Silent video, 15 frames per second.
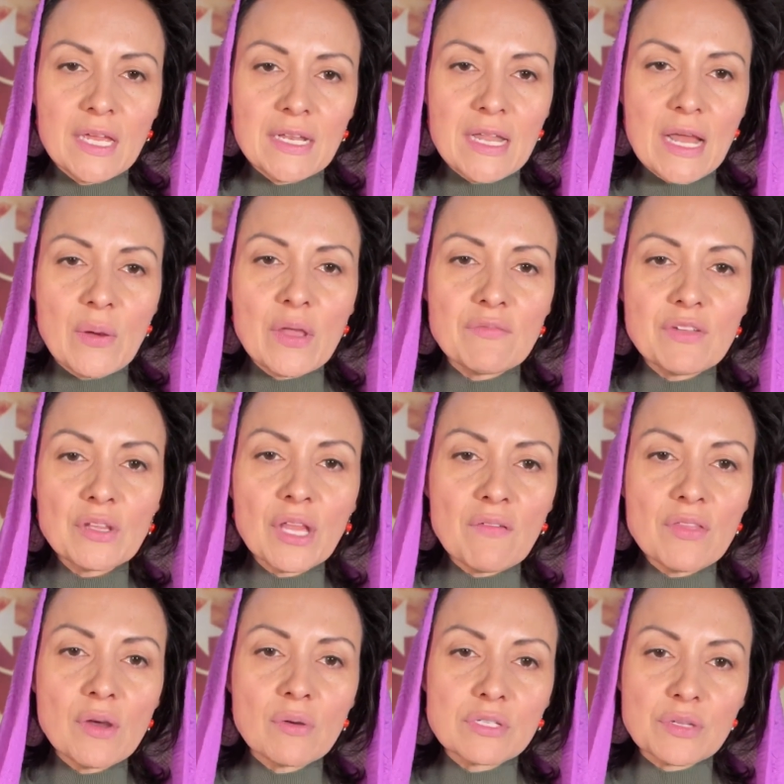Now, if you
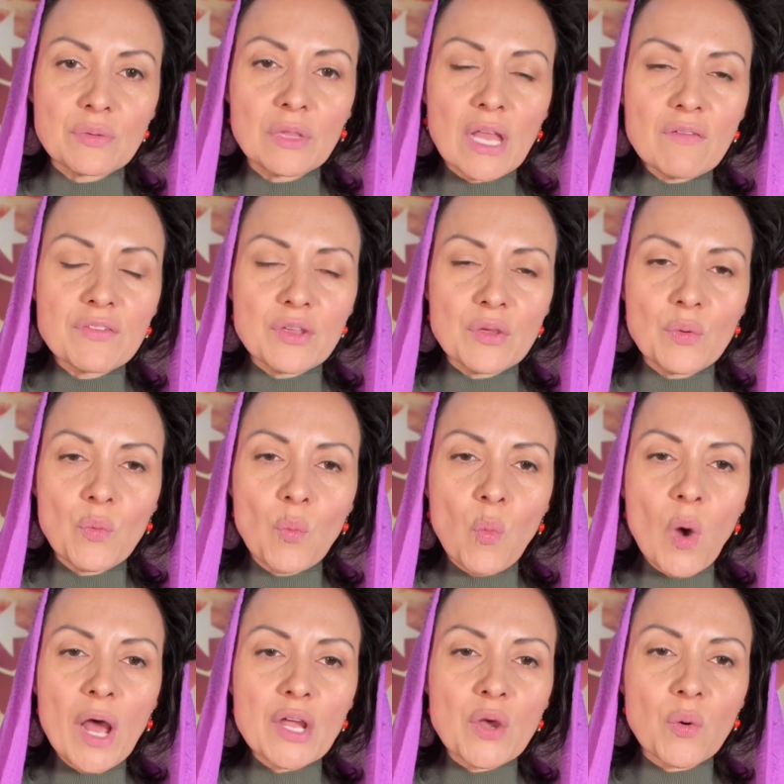love those who love you,
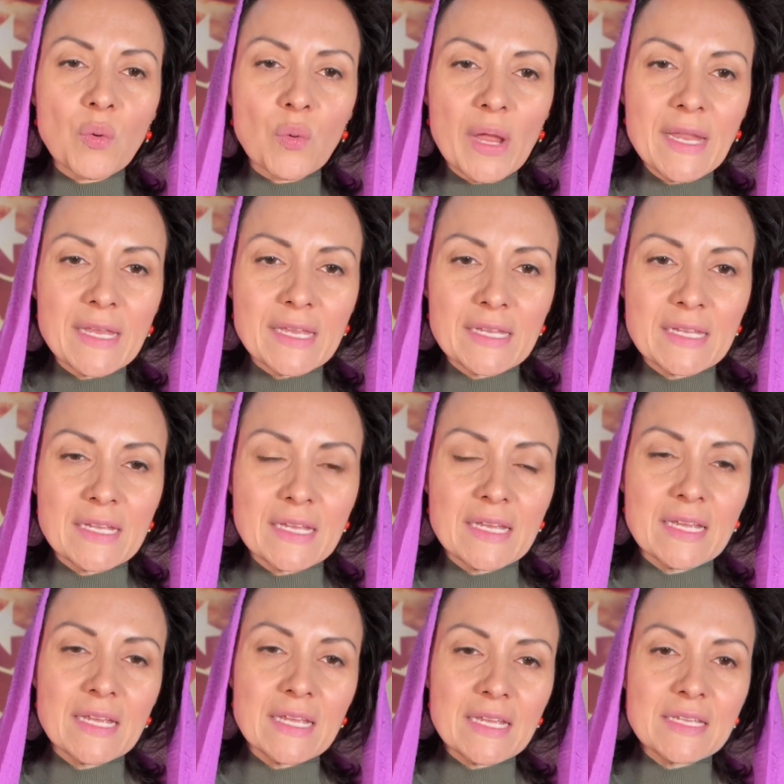what credit
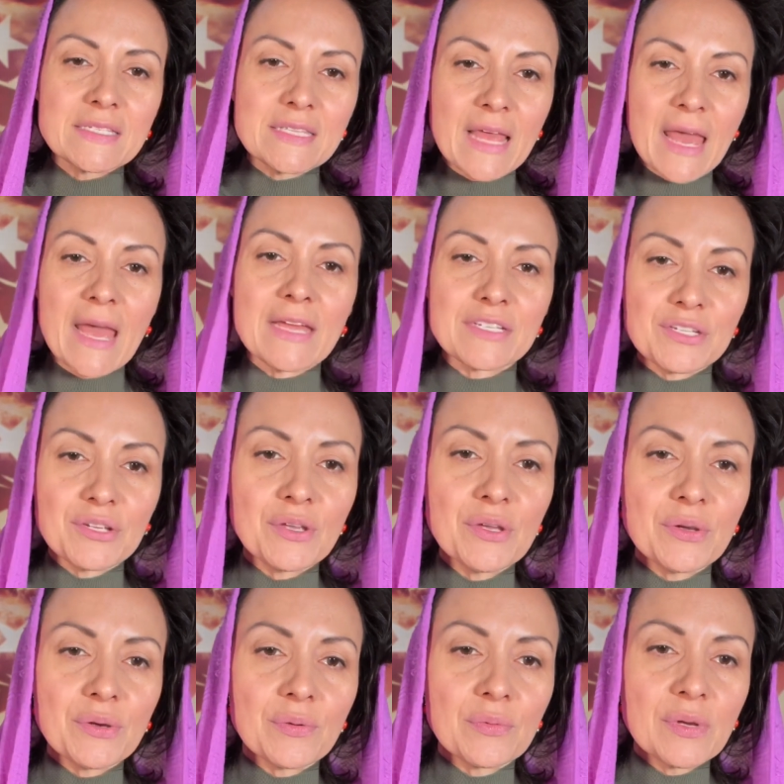is that to
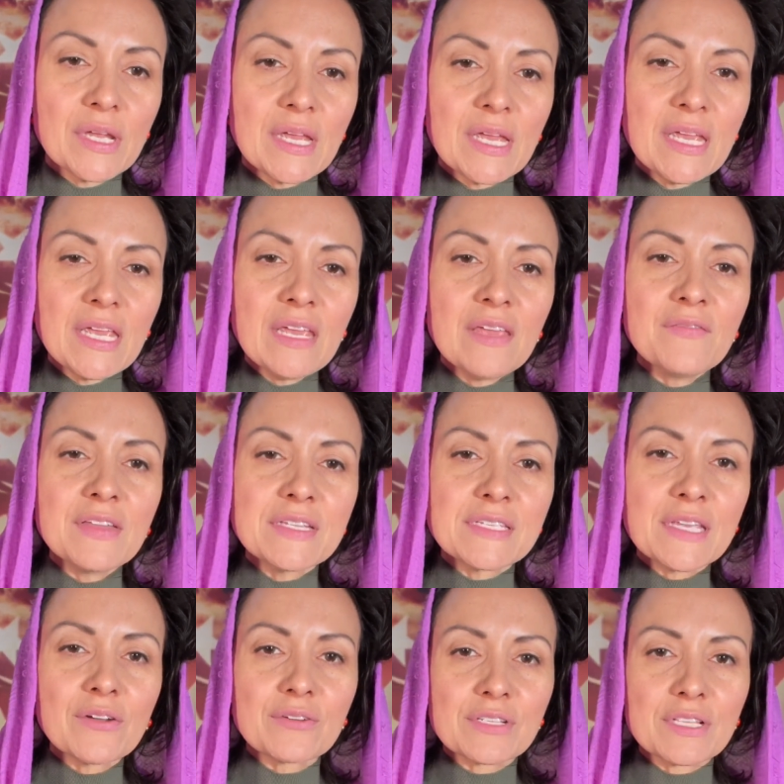you? Even
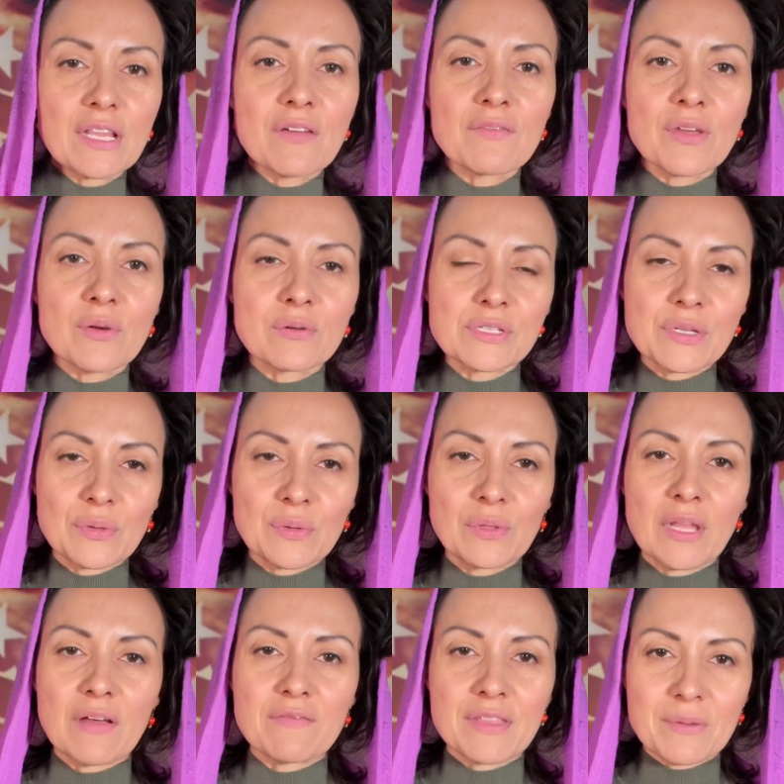sinners love those who
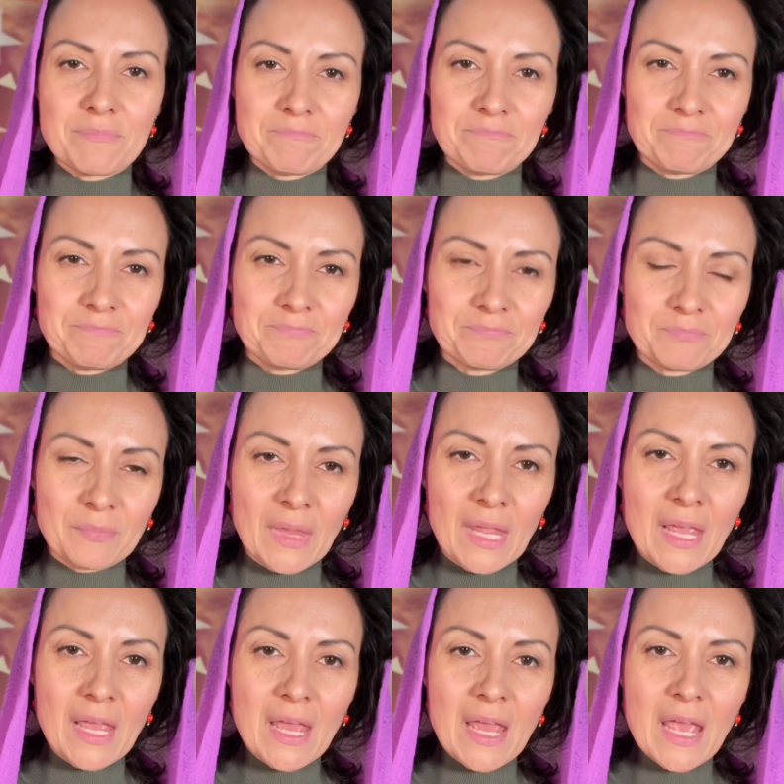love them.
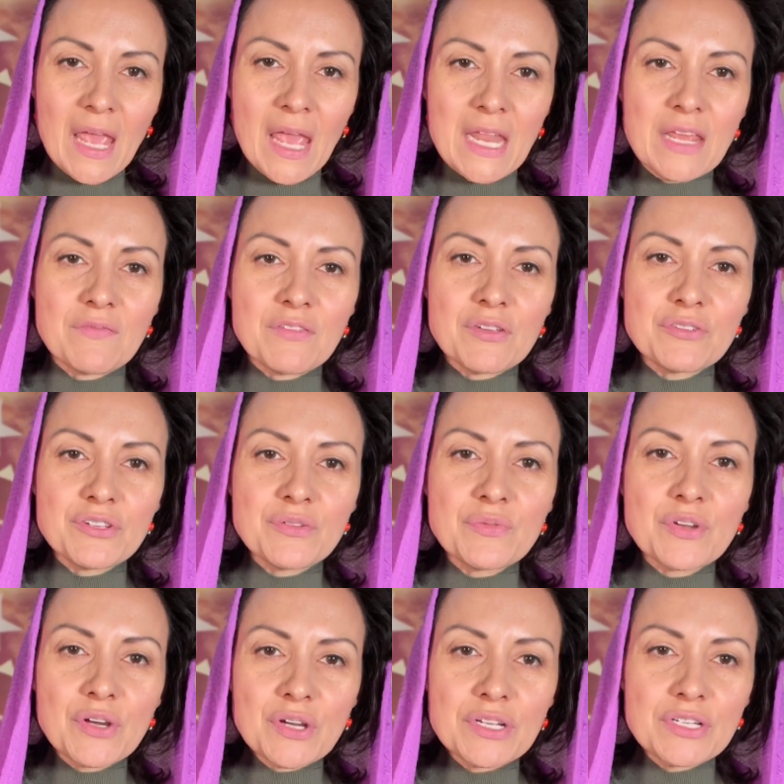And if you do
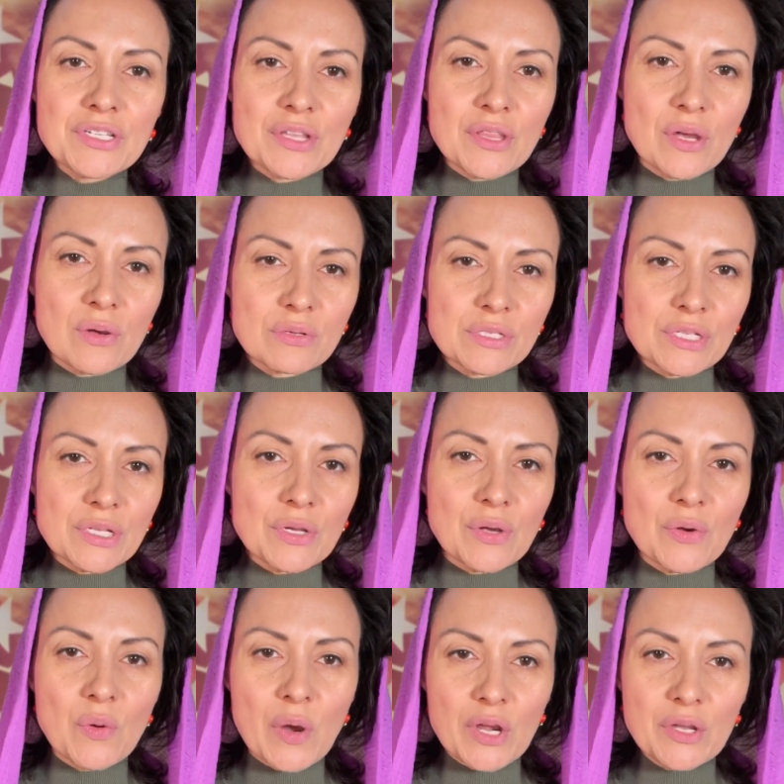good to those
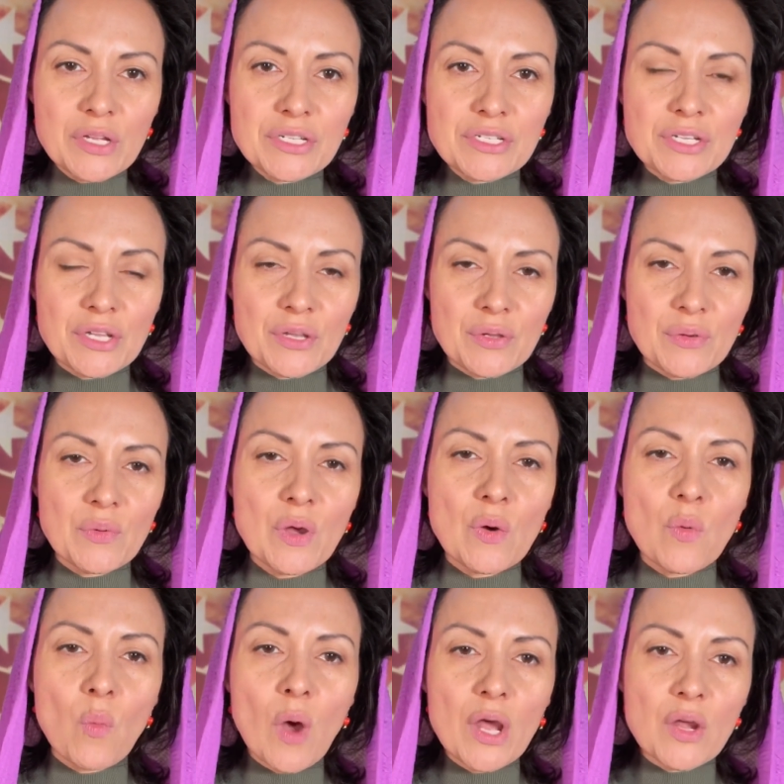who are good to you,
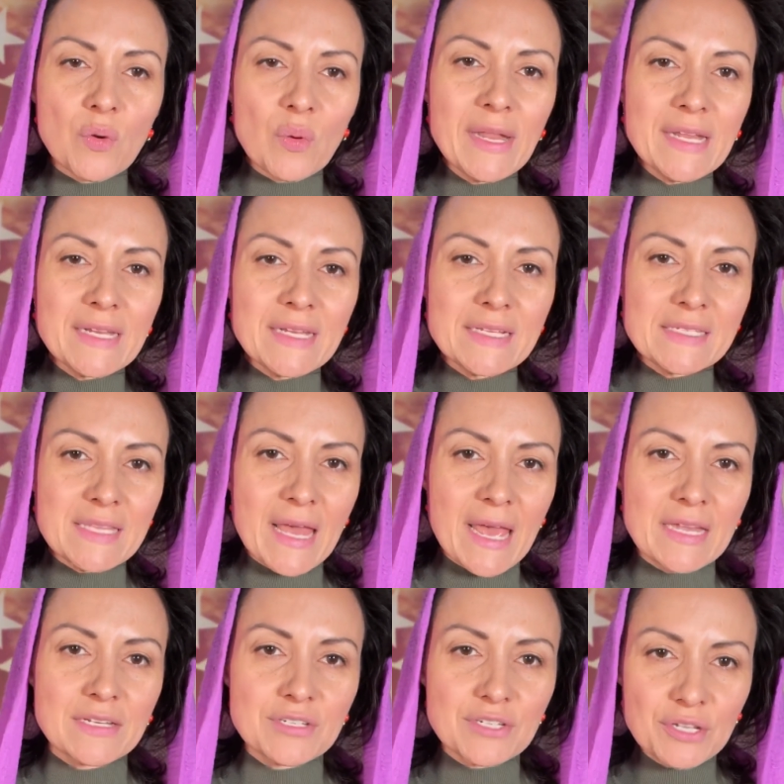what credit is
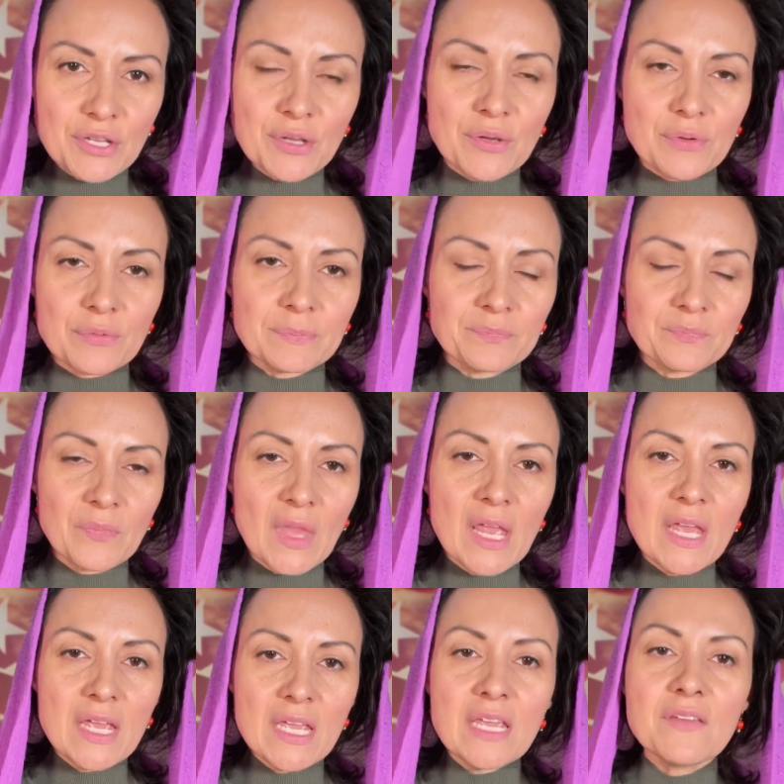that to you?
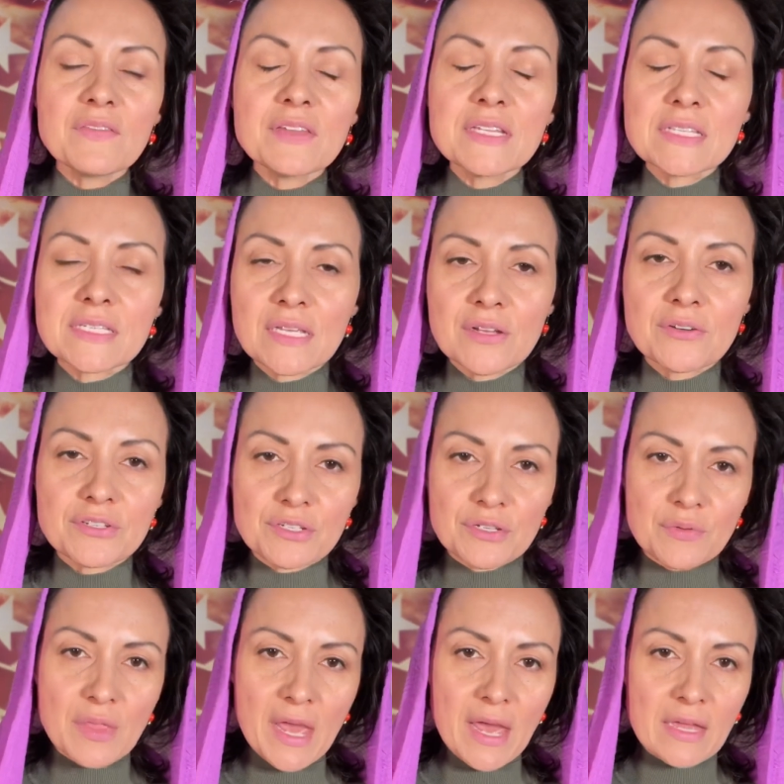Even sinners
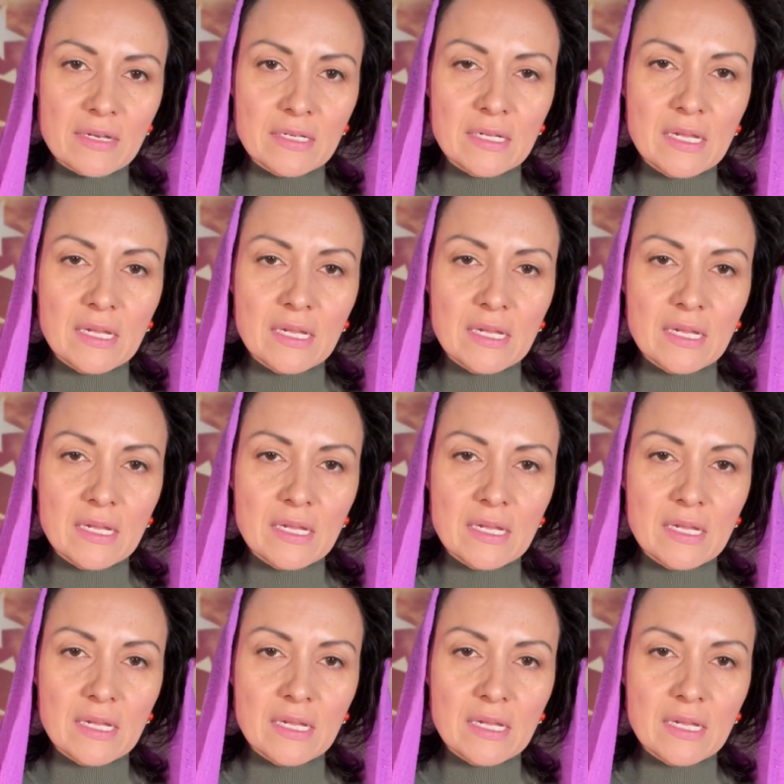do that.